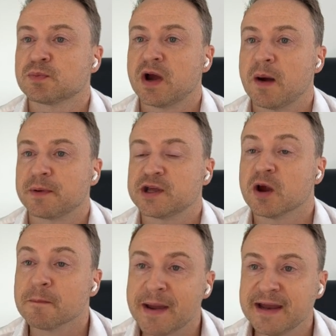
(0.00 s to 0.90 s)
property
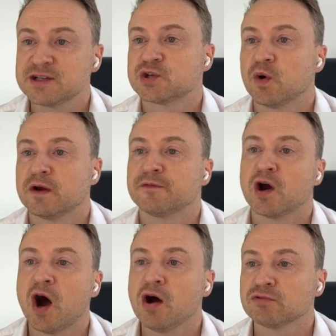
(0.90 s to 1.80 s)
are mandatory for
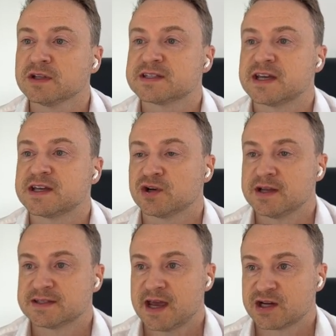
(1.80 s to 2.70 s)
all real estate
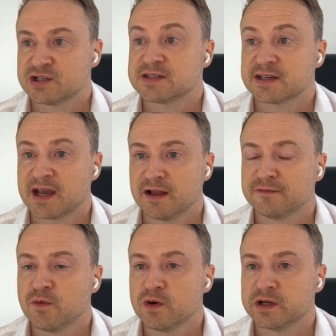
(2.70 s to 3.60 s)
transactions in
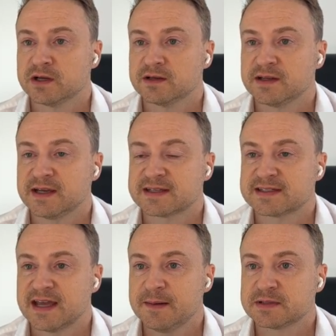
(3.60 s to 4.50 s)
California,
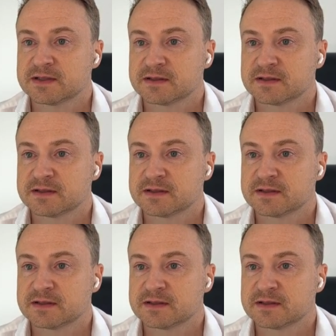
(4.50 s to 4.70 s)
except